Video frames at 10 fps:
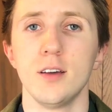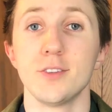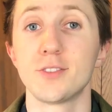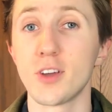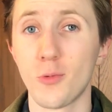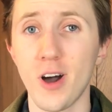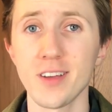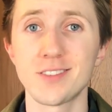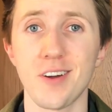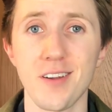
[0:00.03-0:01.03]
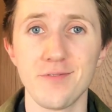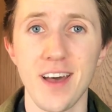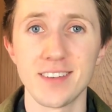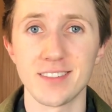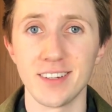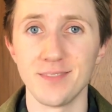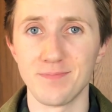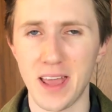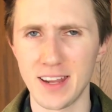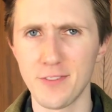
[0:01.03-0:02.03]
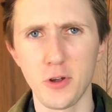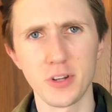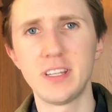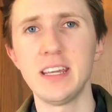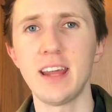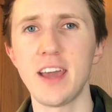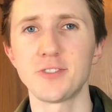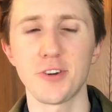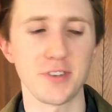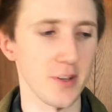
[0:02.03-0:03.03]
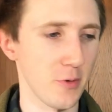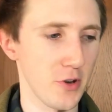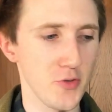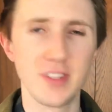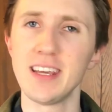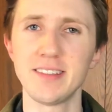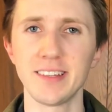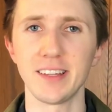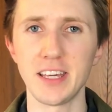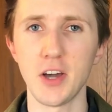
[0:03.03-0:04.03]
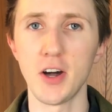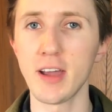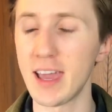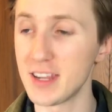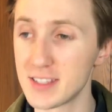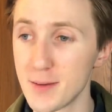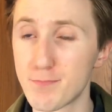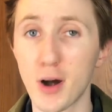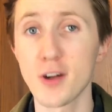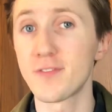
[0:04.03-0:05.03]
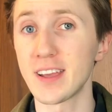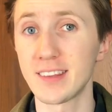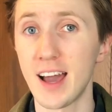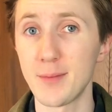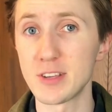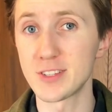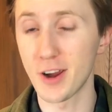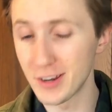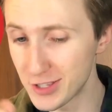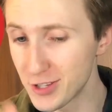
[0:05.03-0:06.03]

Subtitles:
So you'll want to start investing. And if you're a teenager or someone who is decently young, it is the perfect time to start